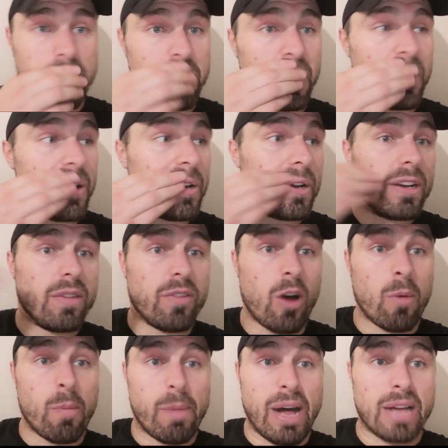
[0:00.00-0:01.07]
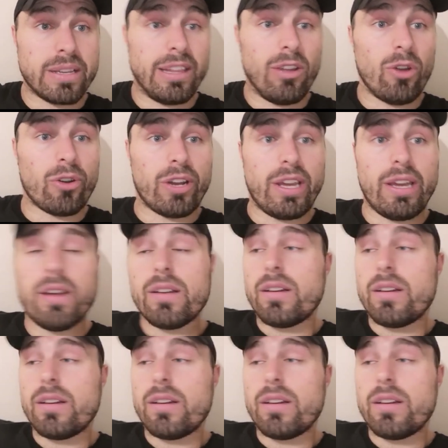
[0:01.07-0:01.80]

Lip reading: but former Barnsley loanee.